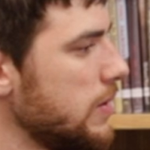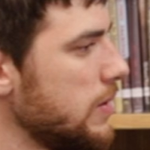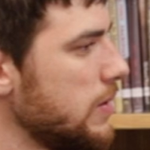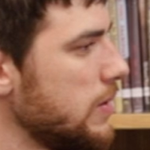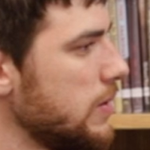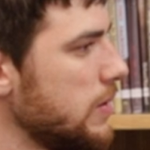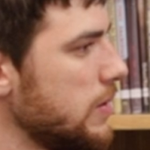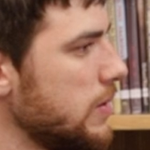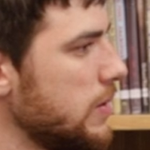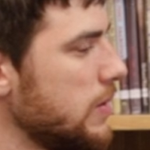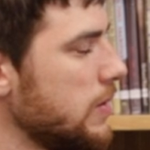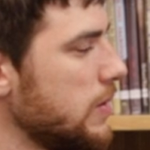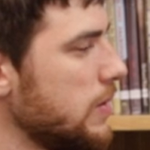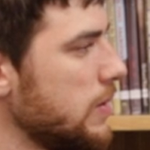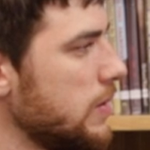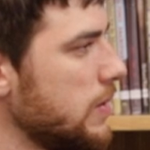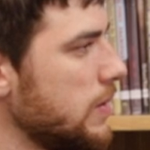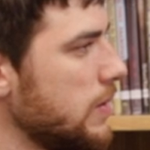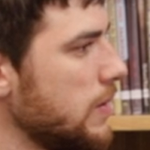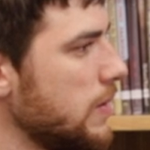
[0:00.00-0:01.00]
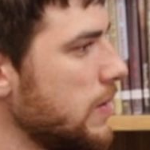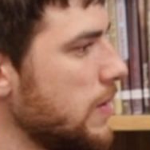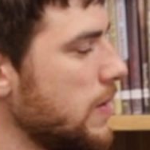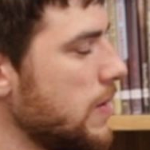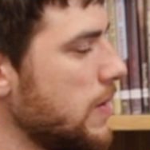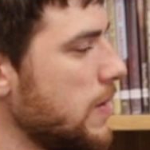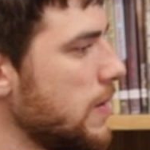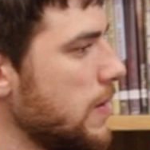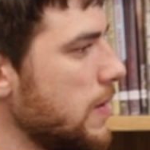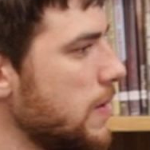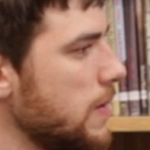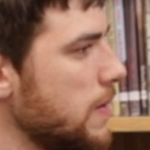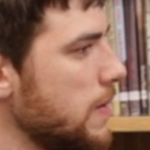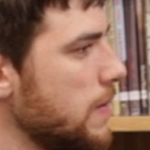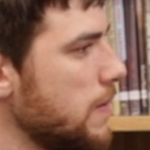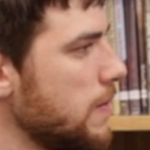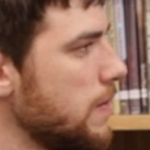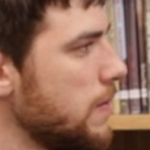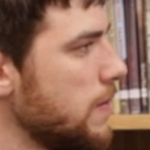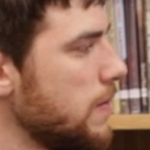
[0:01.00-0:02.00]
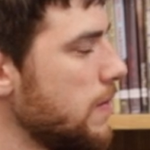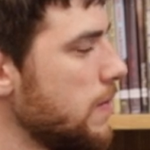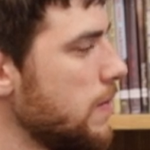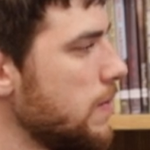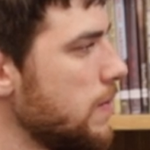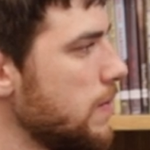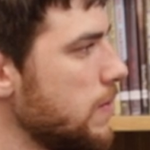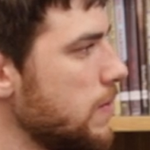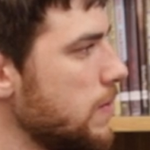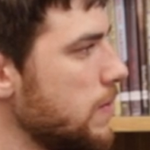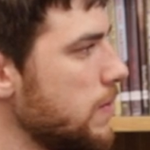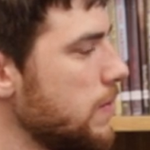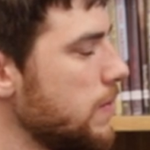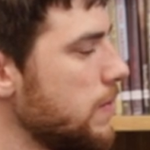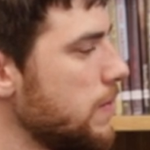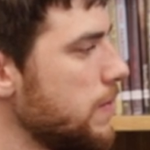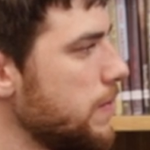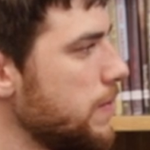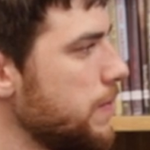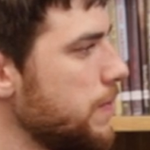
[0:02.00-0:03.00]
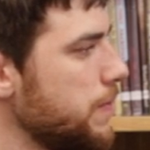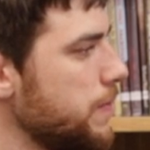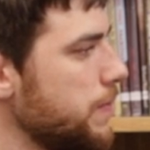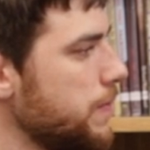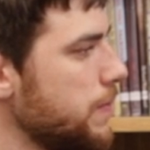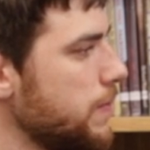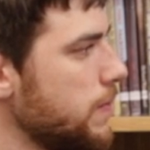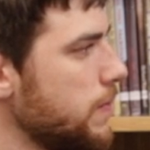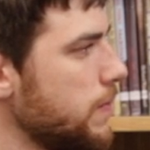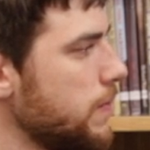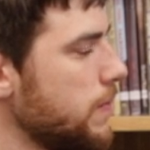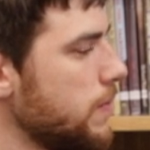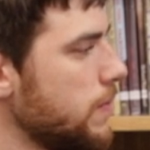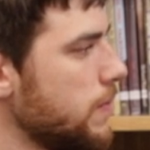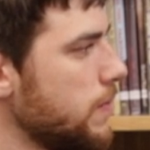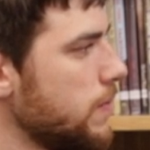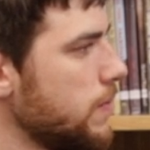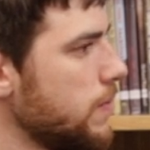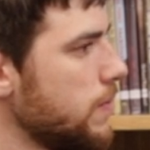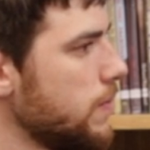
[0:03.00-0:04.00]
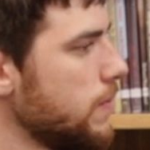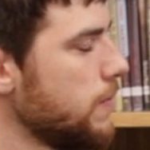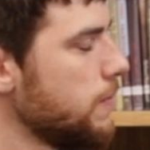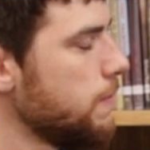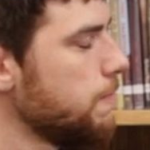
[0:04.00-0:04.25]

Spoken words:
(silent)